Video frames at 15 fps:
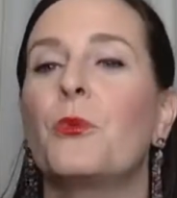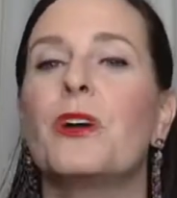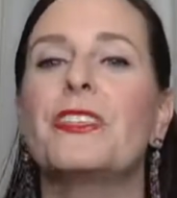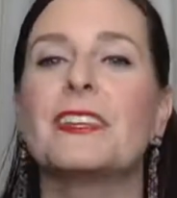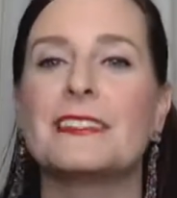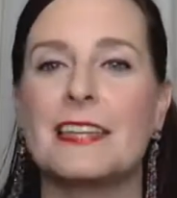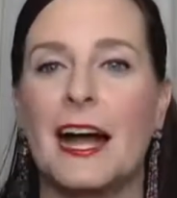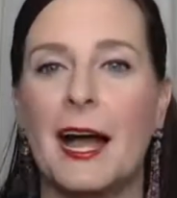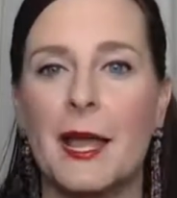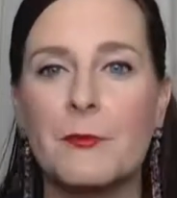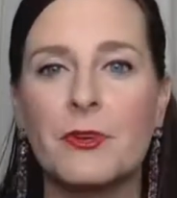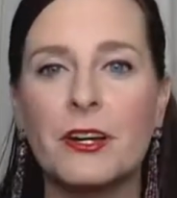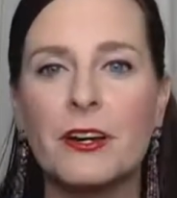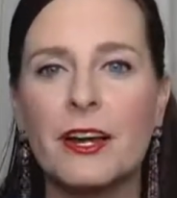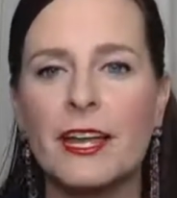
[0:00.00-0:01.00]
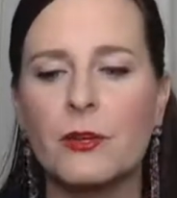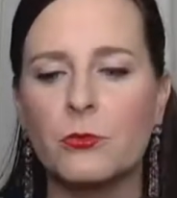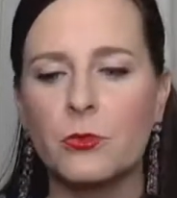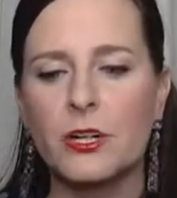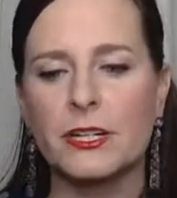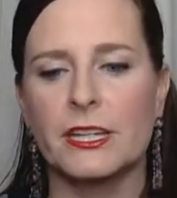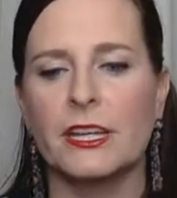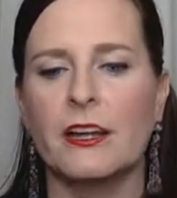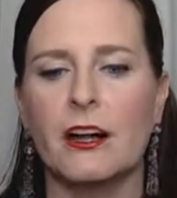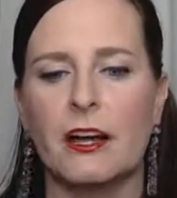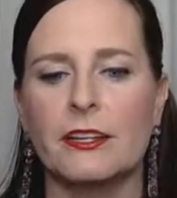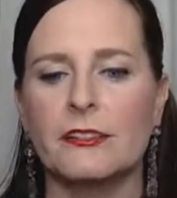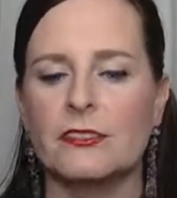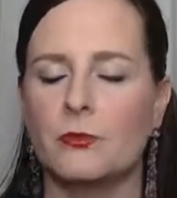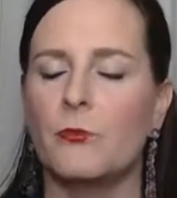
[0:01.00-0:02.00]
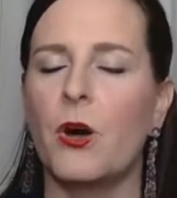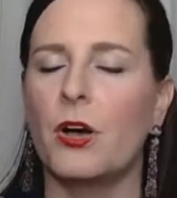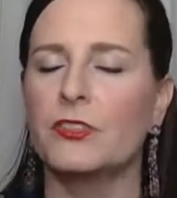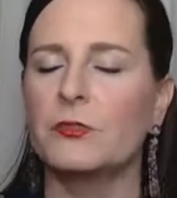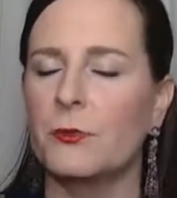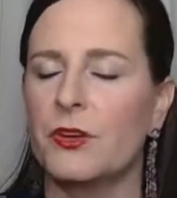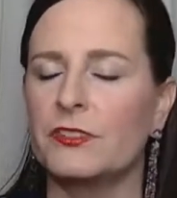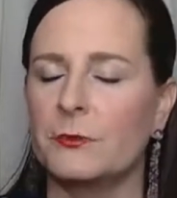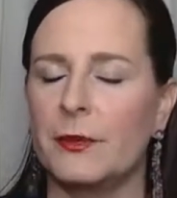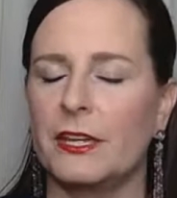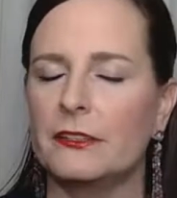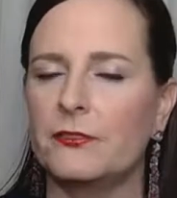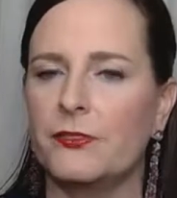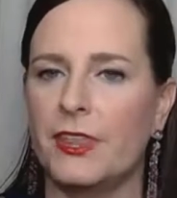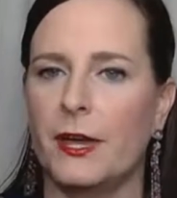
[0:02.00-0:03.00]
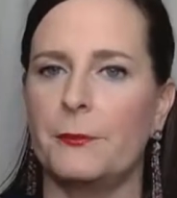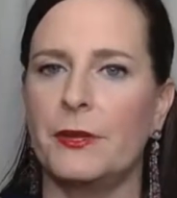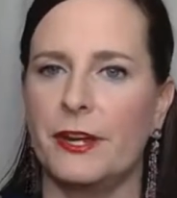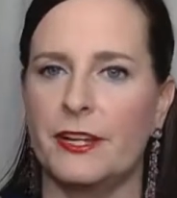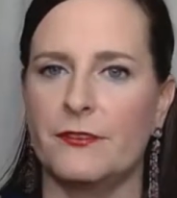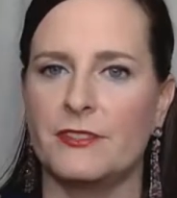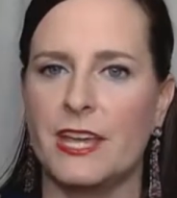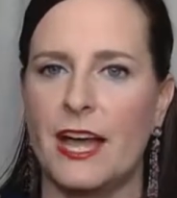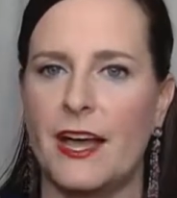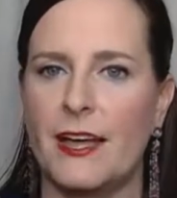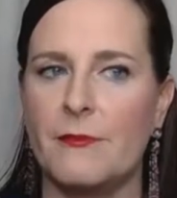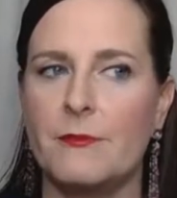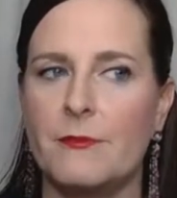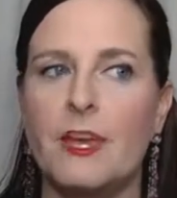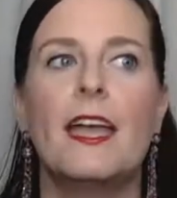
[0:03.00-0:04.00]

with a timer and working on a small space for that period of time,